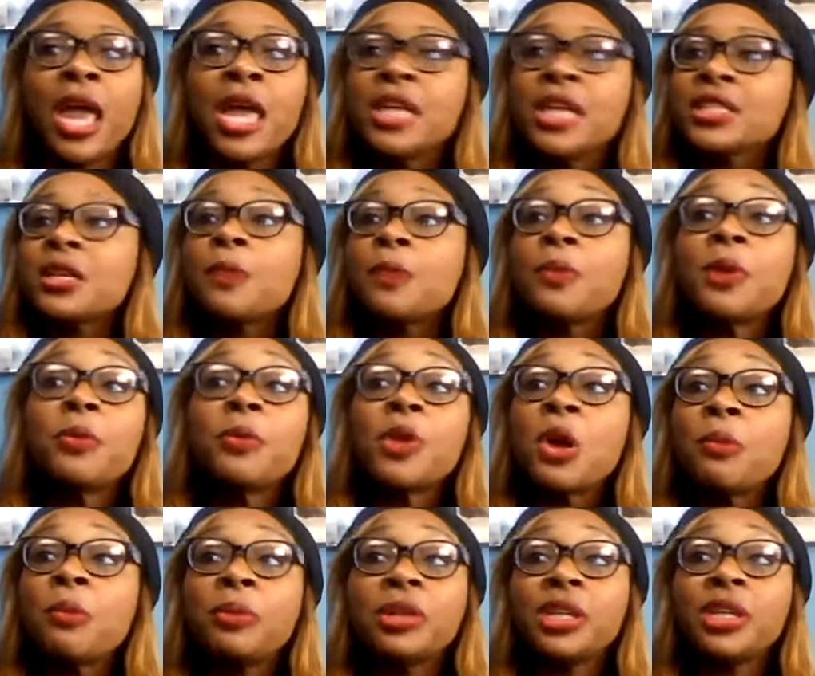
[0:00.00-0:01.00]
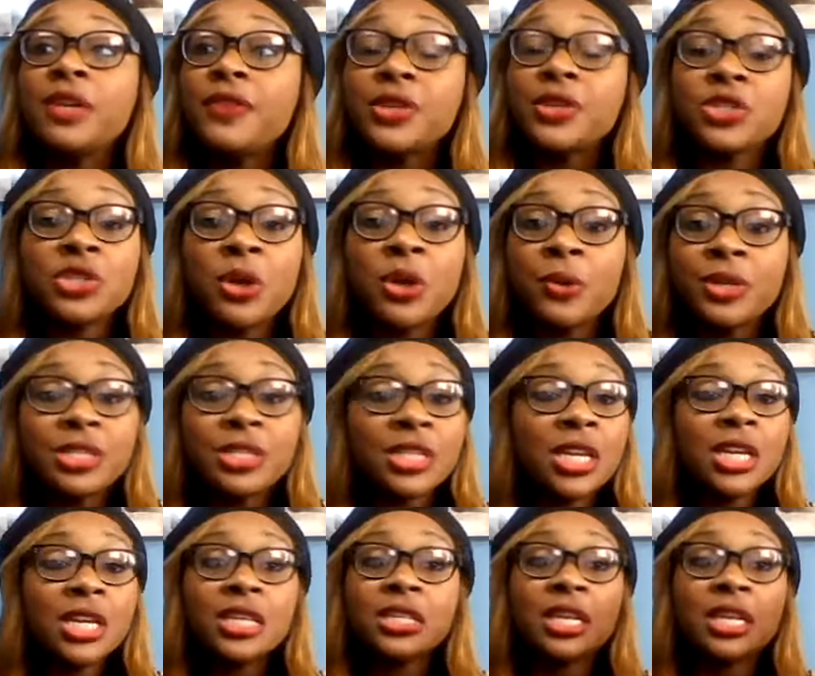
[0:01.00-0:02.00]
Some people don't believe in sowing
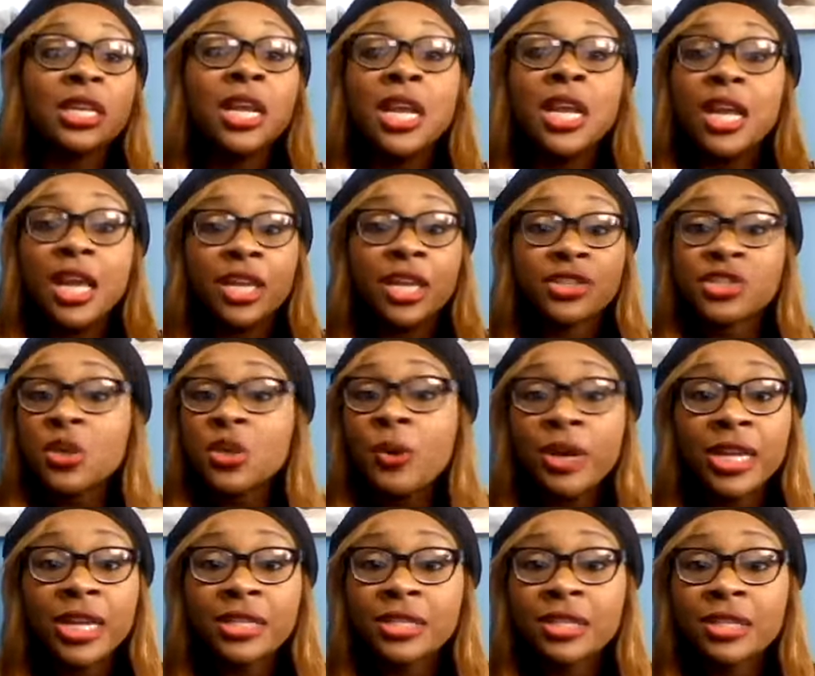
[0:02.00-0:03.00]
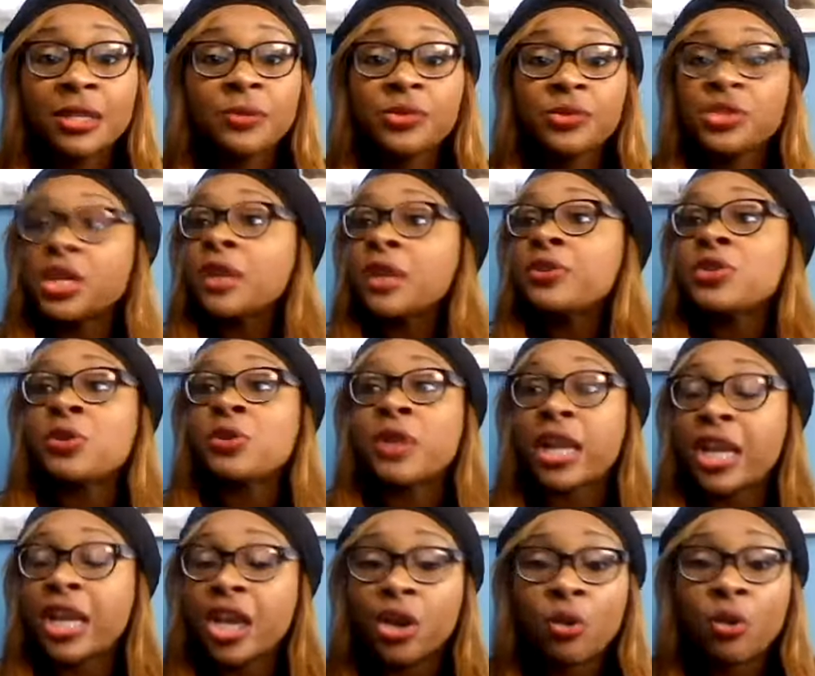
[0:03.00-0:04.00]
seeds and sowing into themselves so they
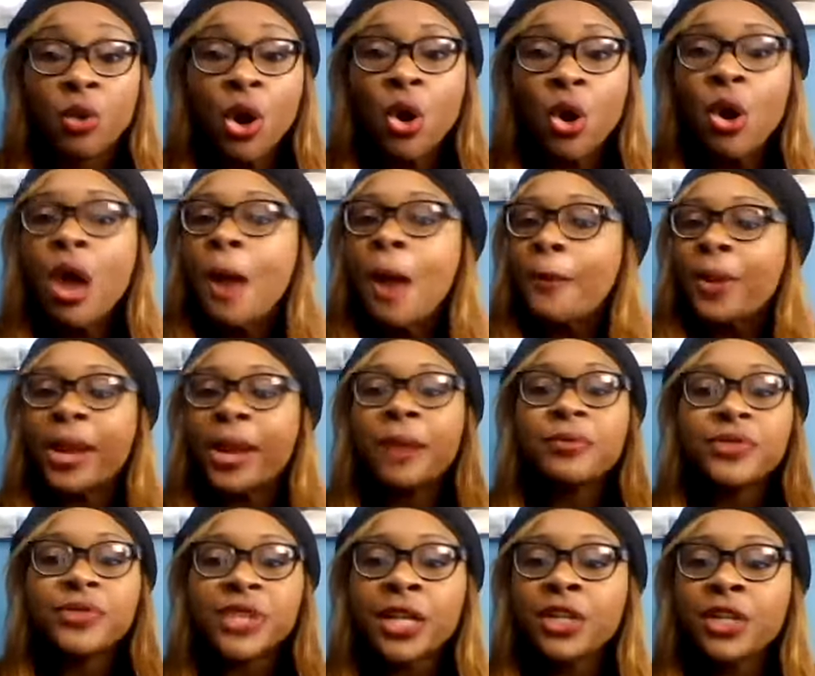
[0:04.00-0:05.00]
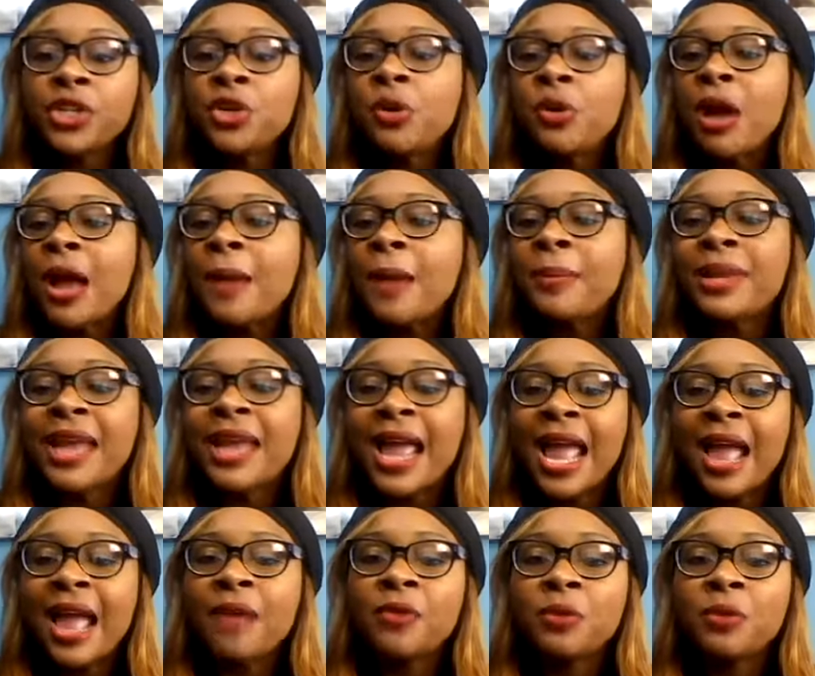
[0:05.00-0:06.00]
can grow. But I'm telling you, I'm an
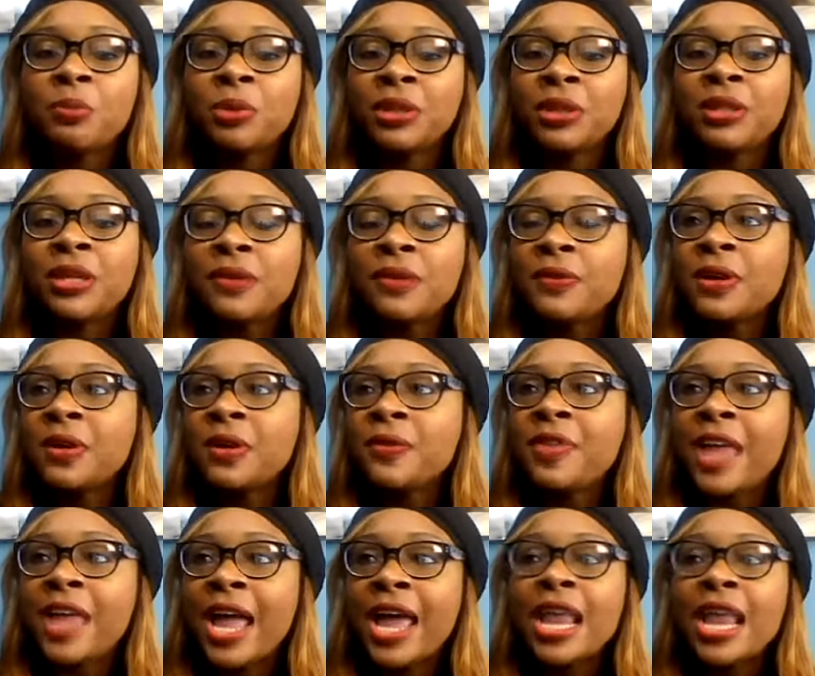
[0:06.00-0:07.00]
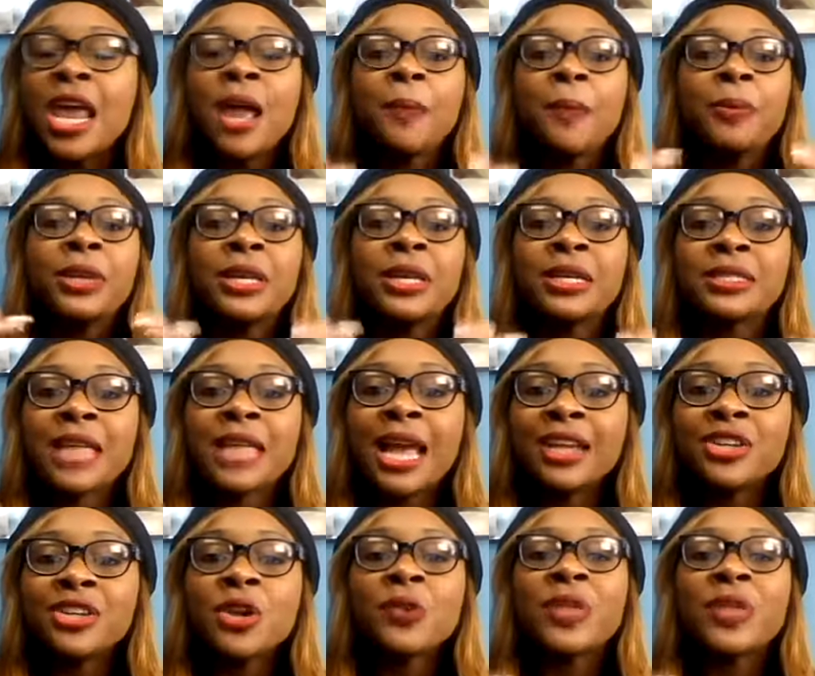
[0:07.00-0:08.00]
avid believer of that, because I
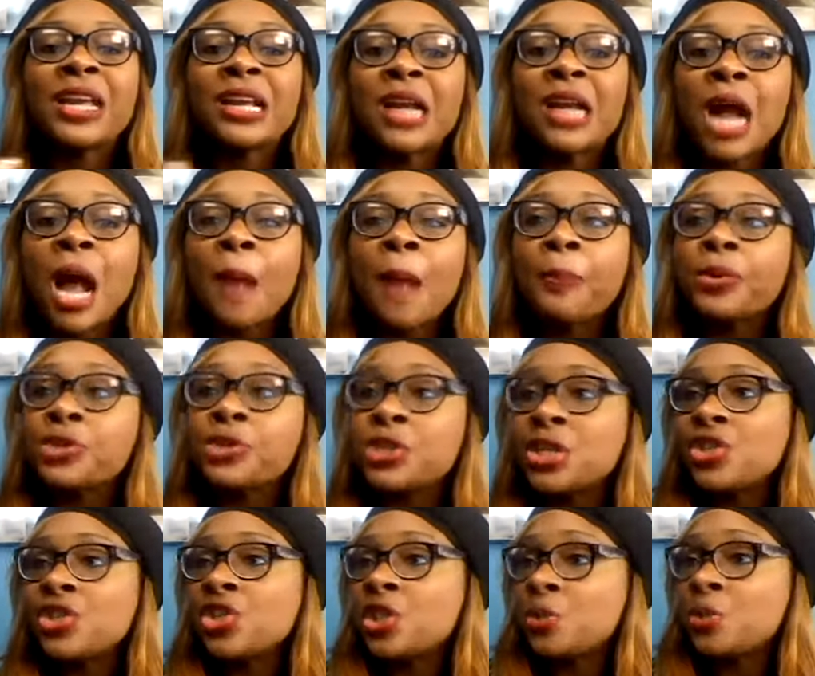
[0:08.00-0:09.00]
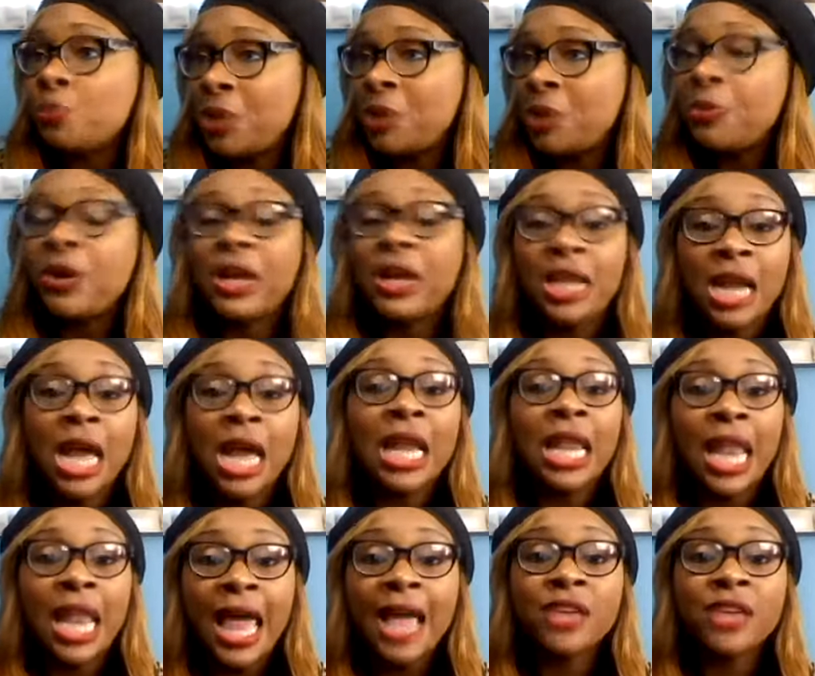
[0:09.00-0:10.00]
know that God positions people in our
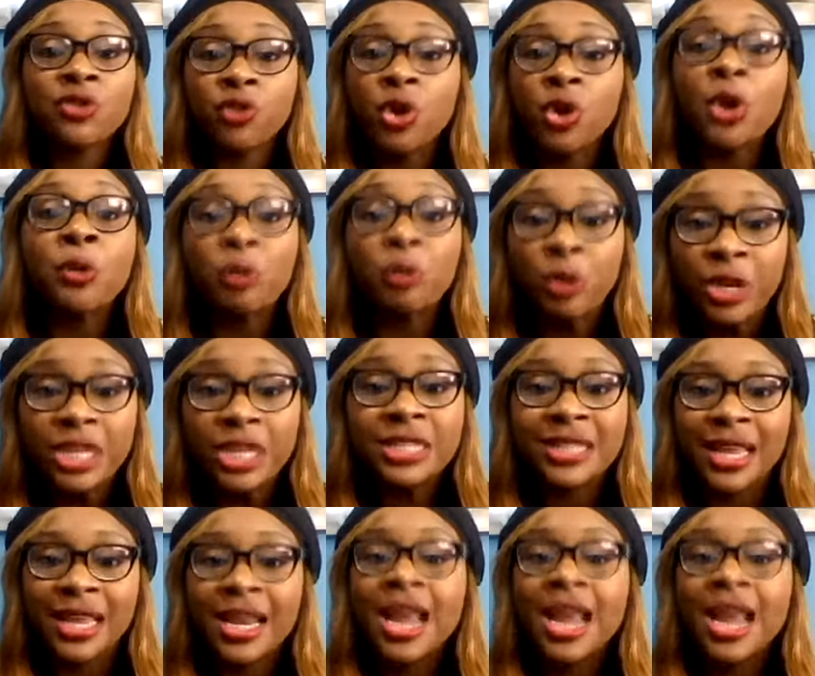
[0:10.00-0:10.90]
lives for a reason,